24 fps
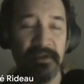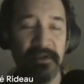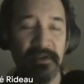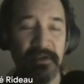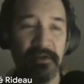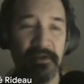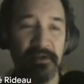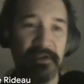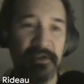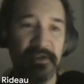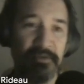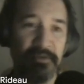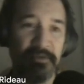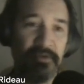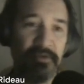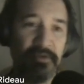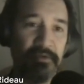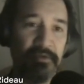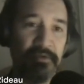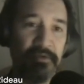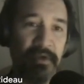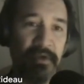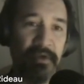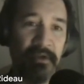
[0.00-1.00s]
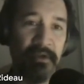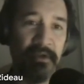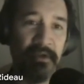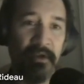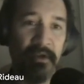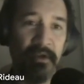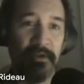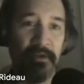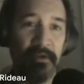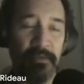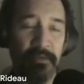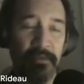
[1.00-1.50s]
on this bridge contract,
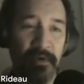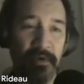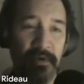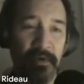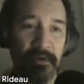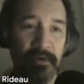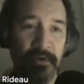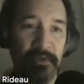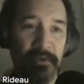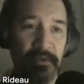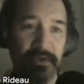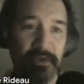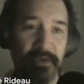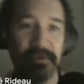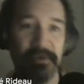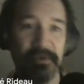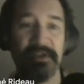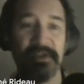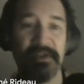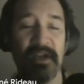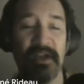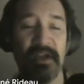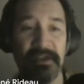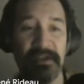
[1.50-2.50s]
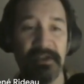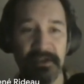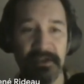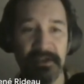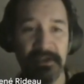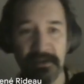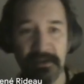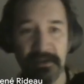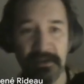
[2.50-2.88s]
we saw this hash.